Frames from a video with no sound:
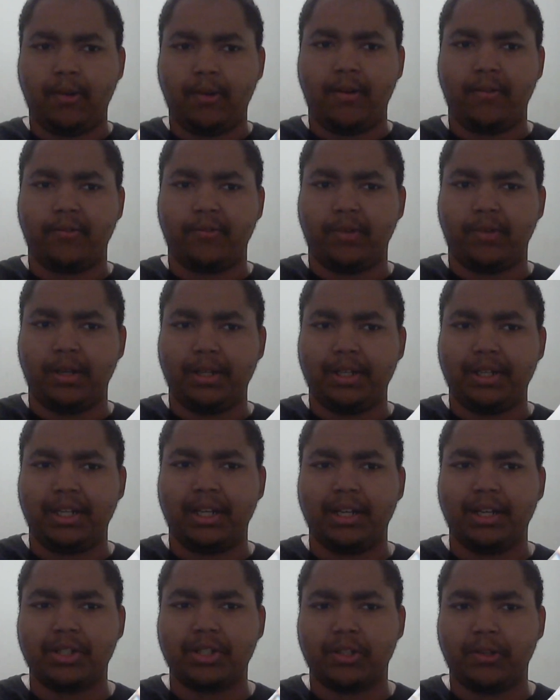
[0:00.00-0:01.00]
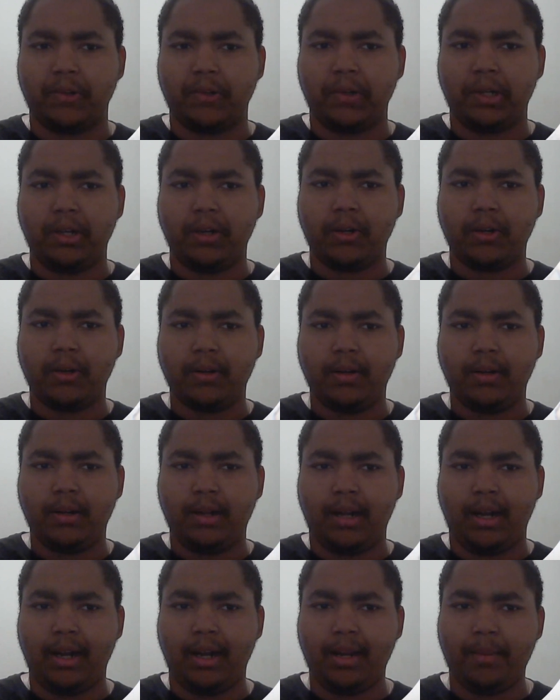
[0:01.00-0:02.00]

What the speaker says: everyone, D'Angelo here. I am